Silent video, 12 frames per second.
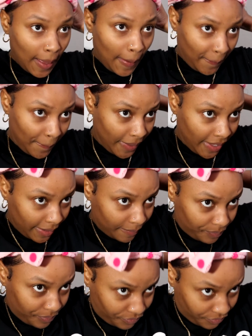
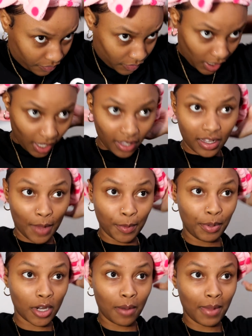But, okay. I'm going
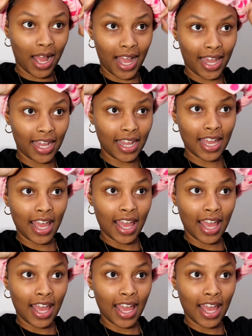to put on my,